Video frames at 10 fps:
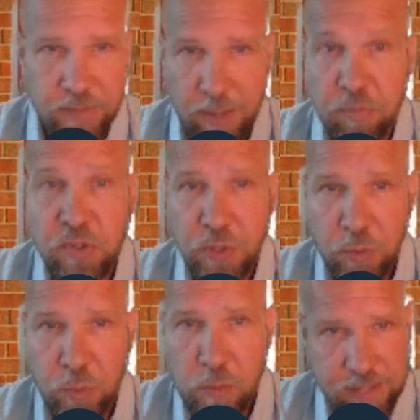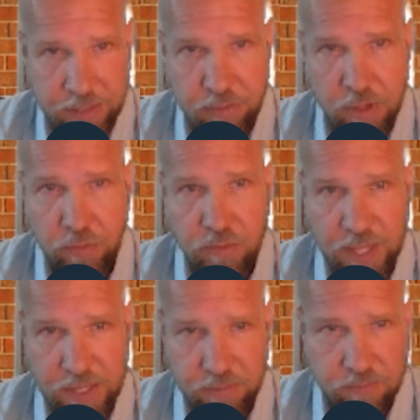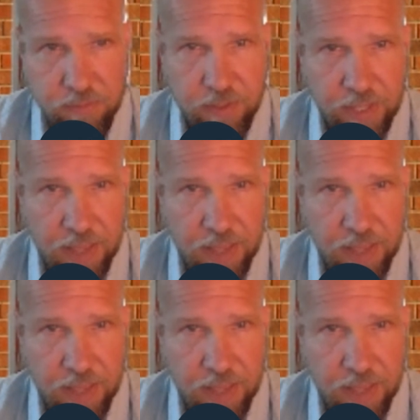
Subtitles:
Step 2, take those lists